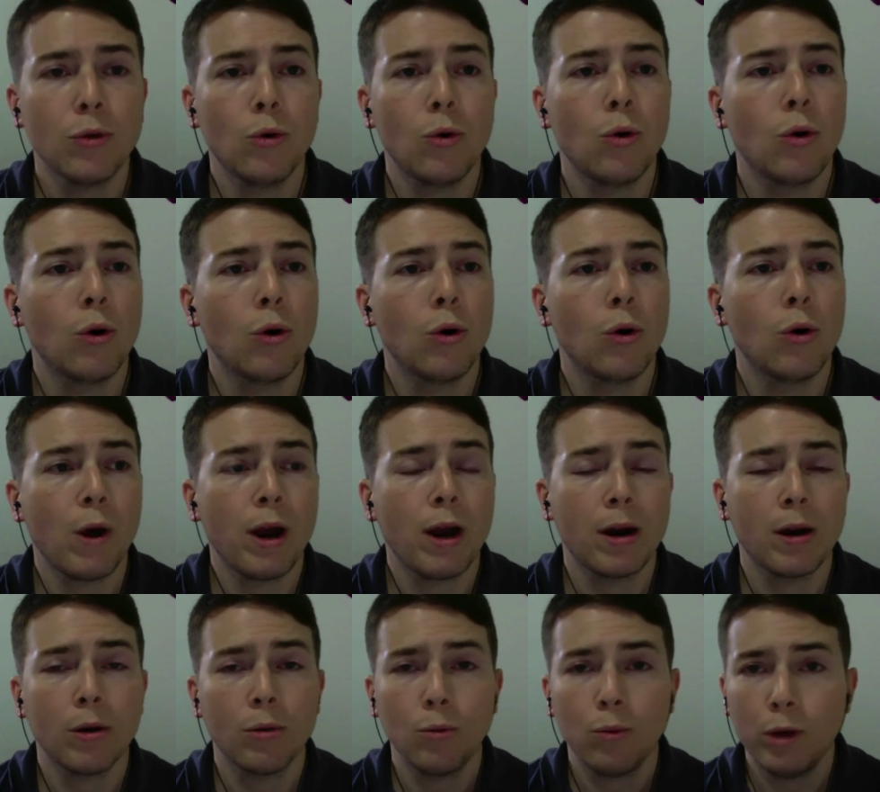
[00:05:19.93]
or
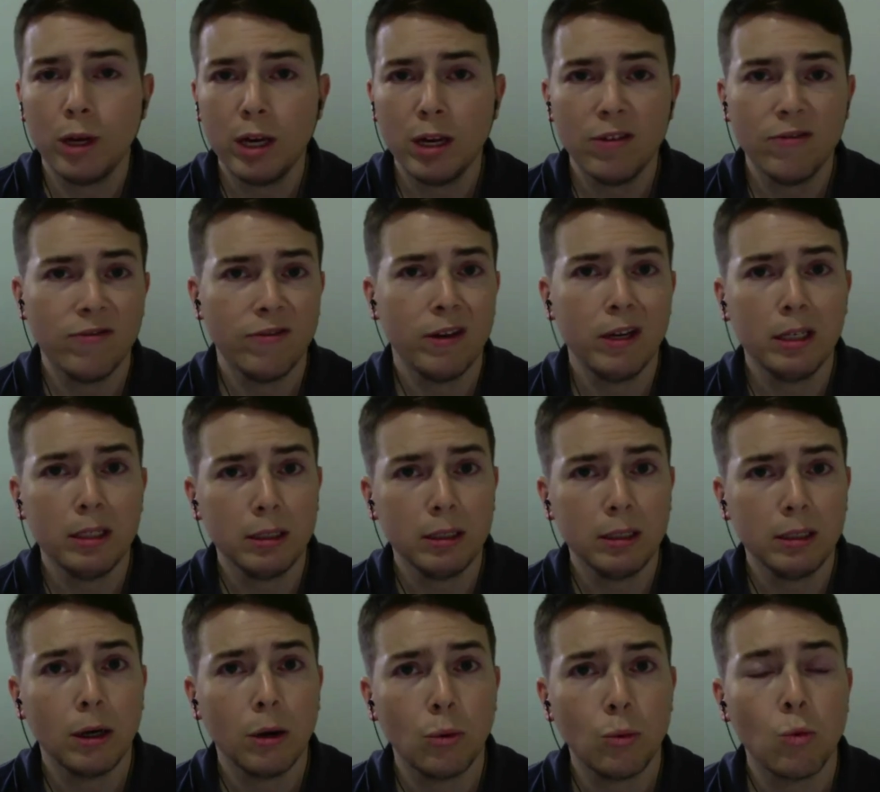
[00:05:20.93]
where we invent
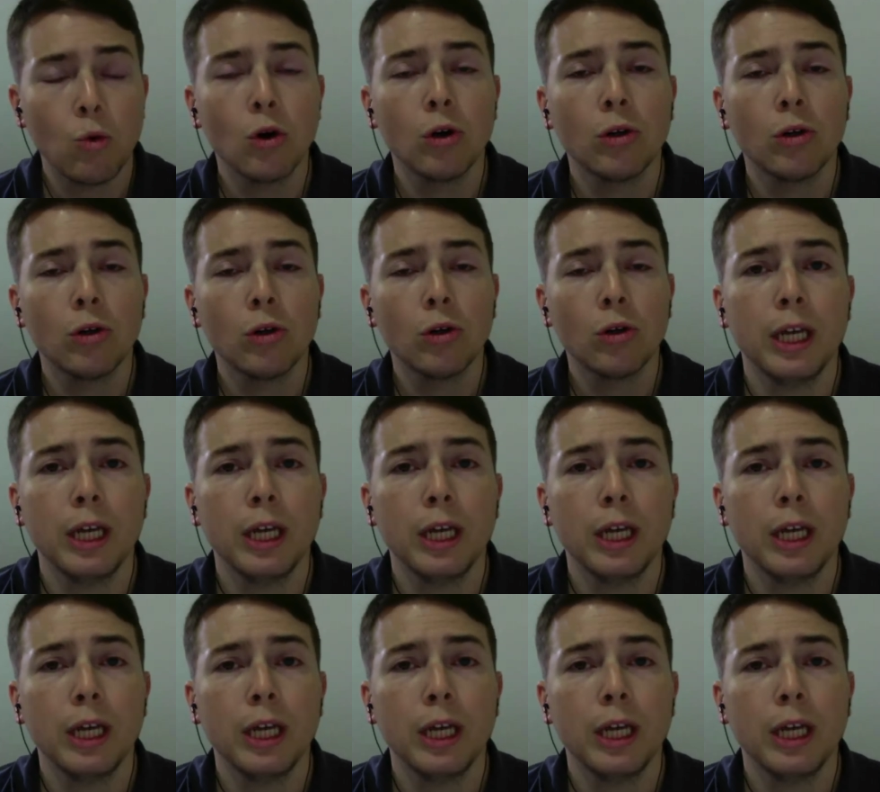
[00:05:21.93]
a world